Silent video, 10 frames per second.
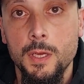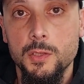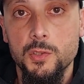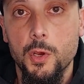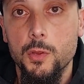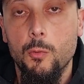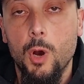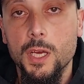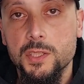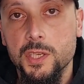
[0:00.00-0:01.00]
So the
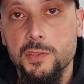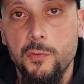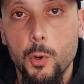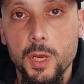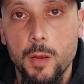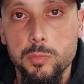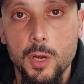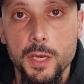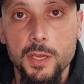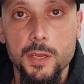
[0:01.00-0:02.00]
YSS fork
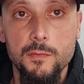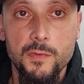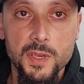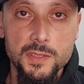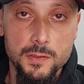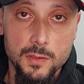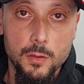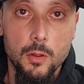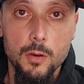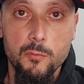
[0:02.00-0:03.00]
upgrade kit fixes a
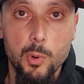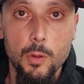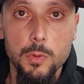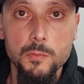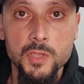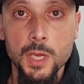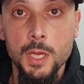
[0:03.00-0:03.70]
lot of problems.